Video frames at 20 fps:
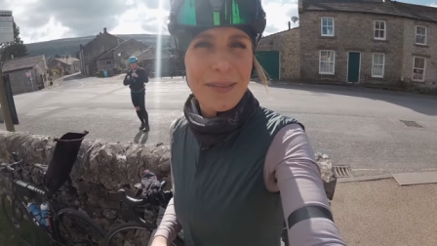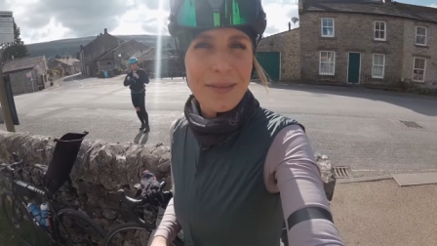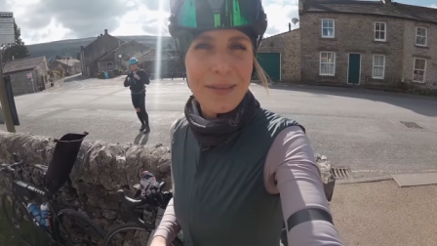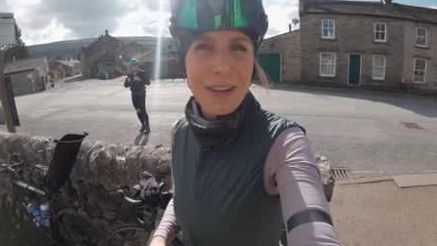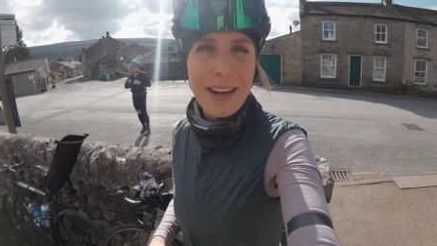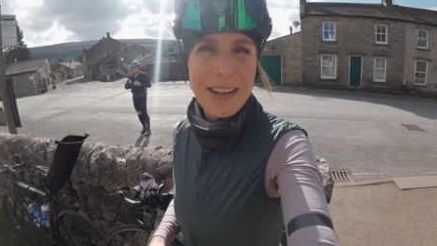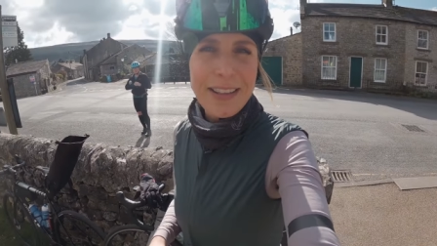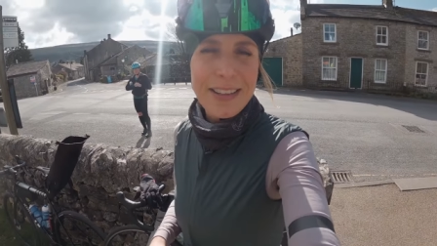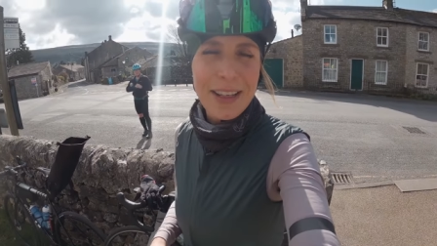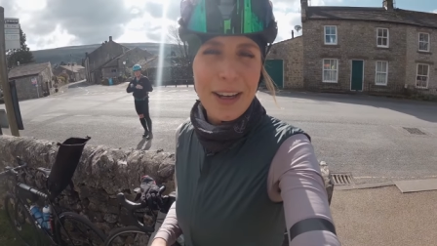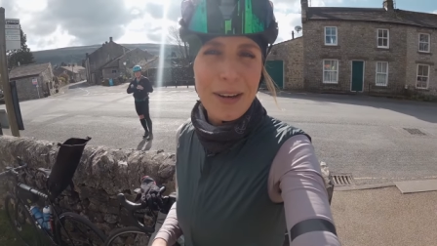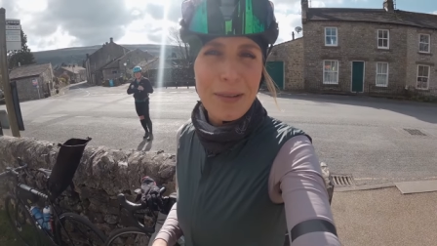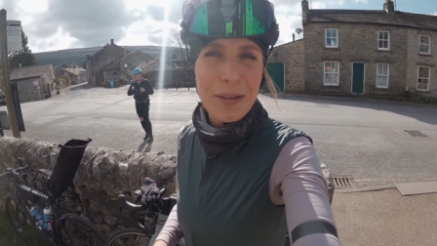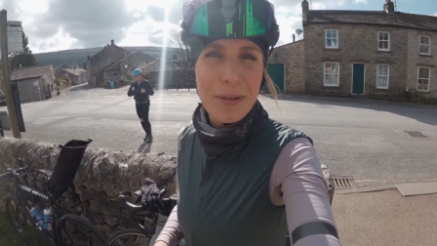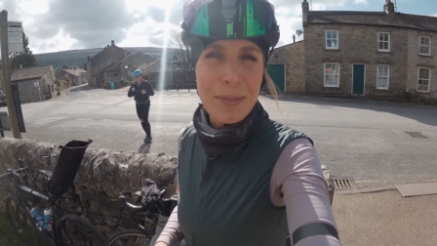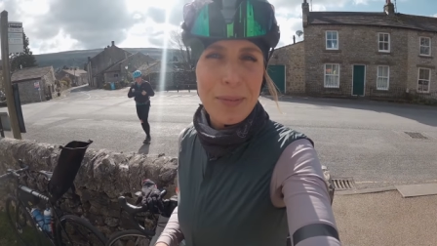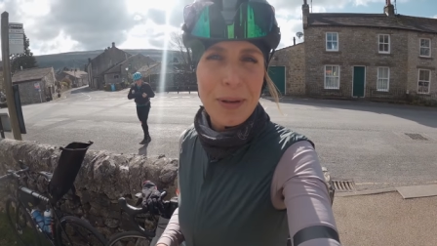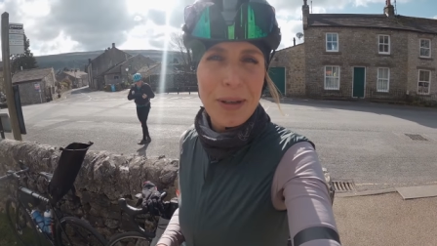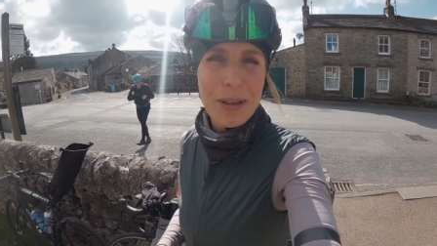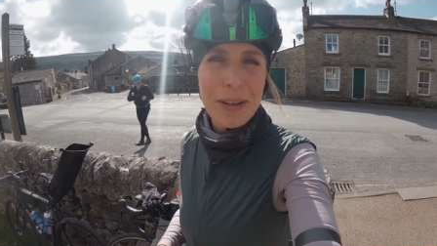right to go
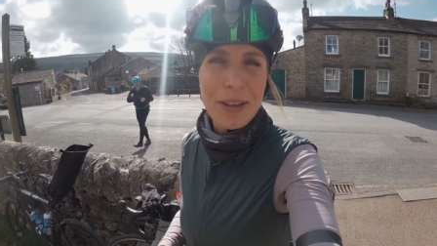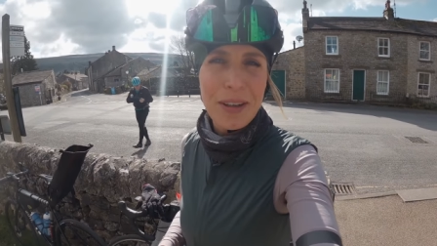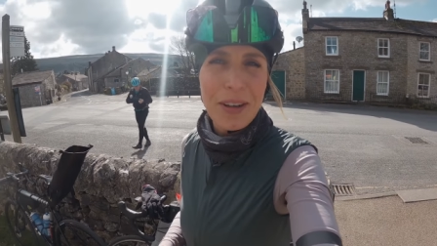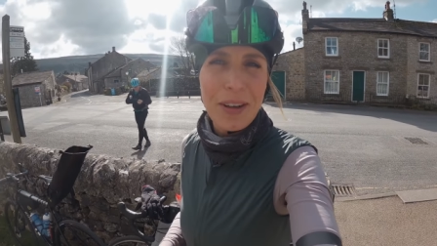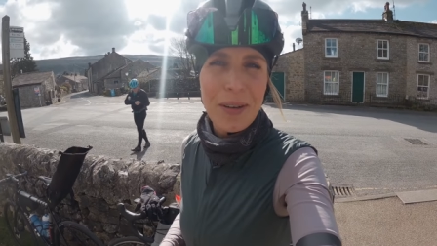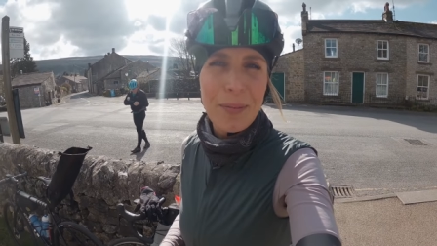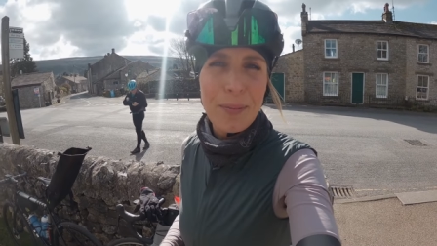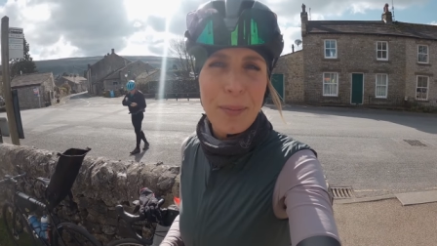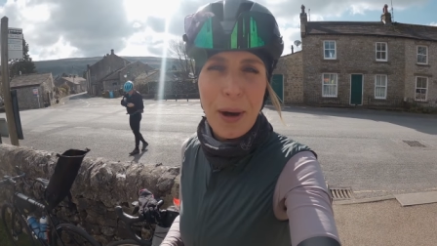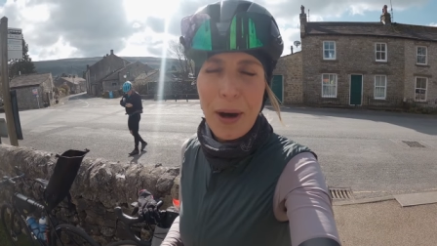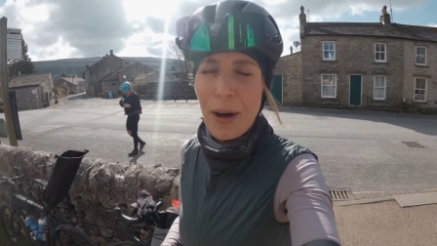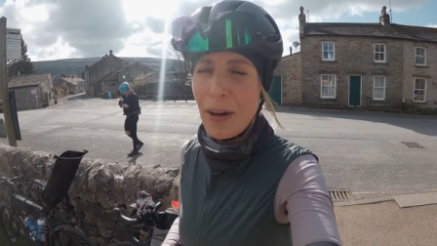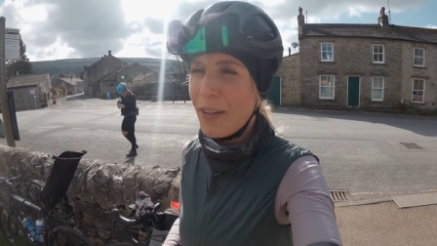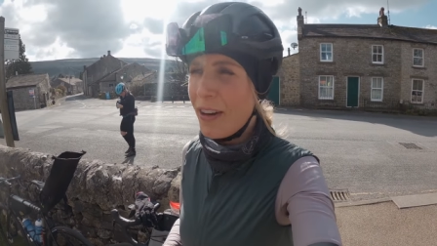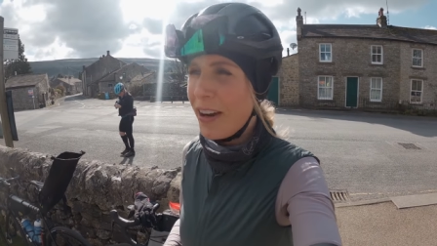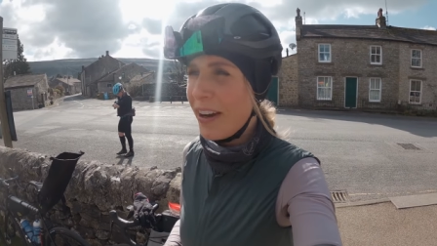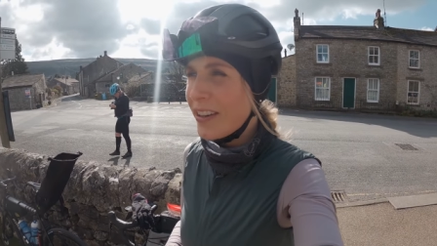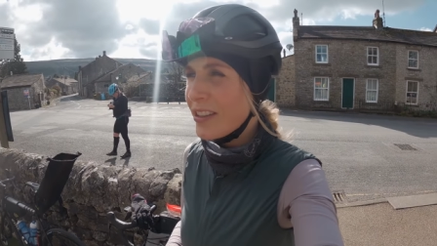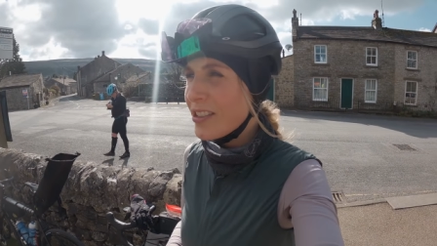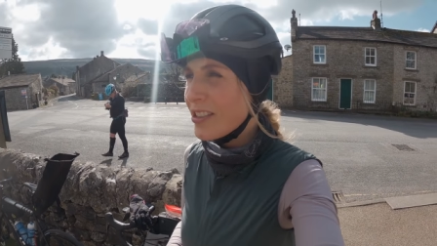up Park
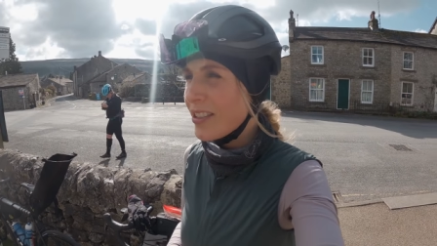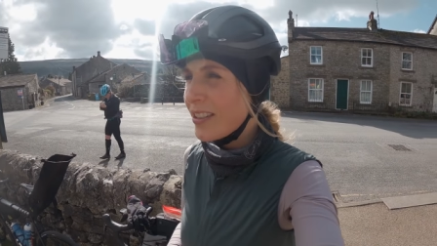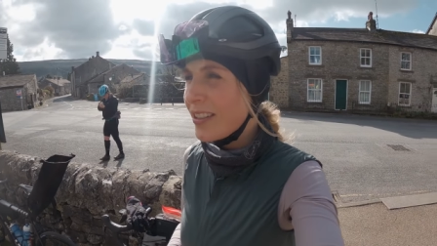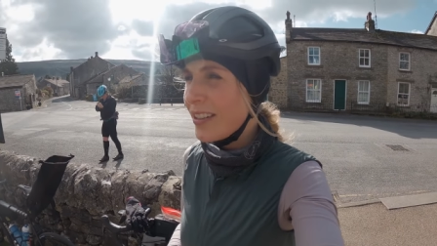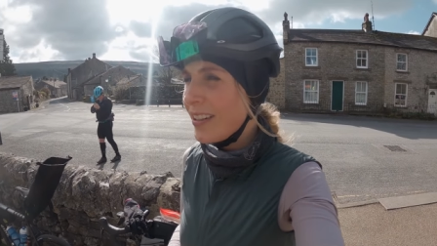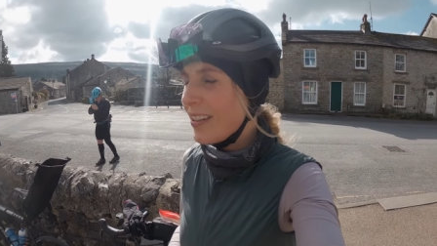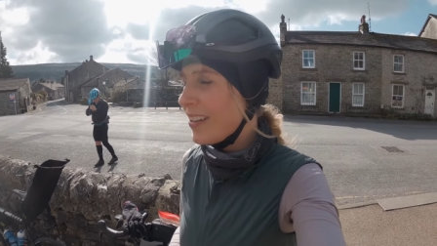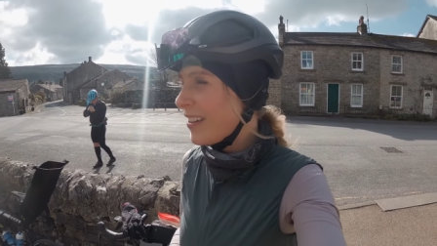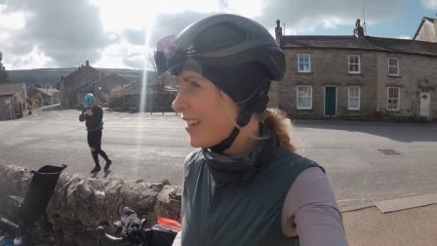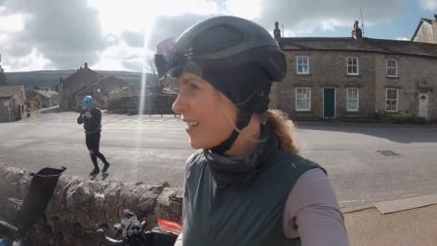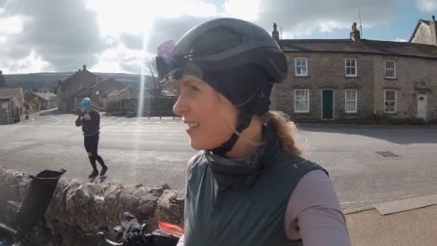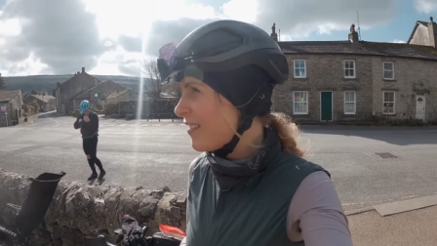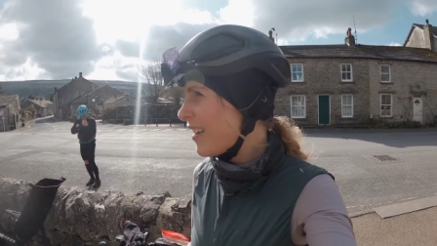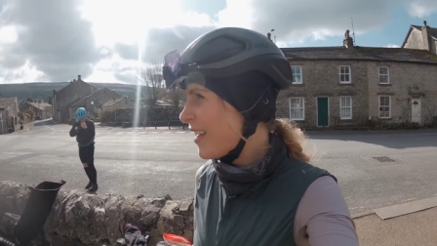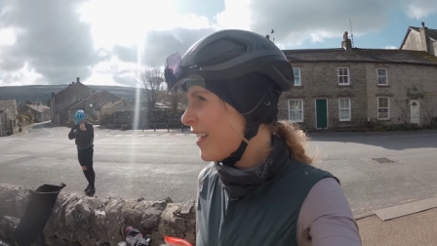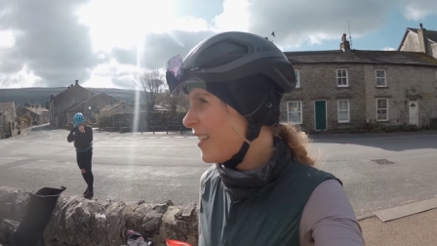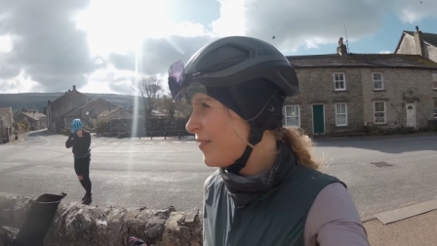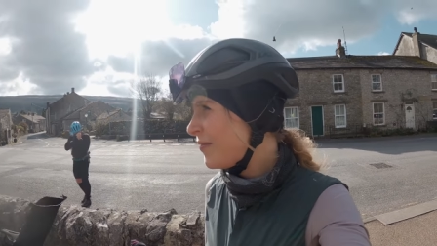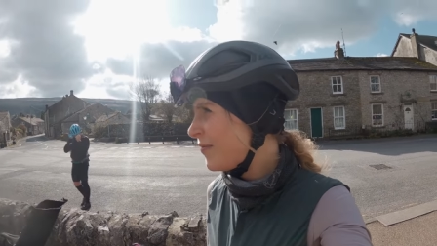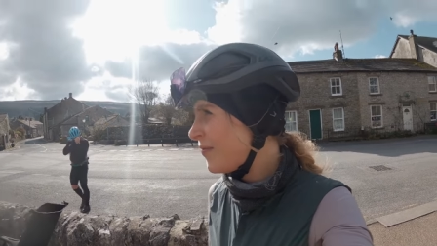Rash. Ready?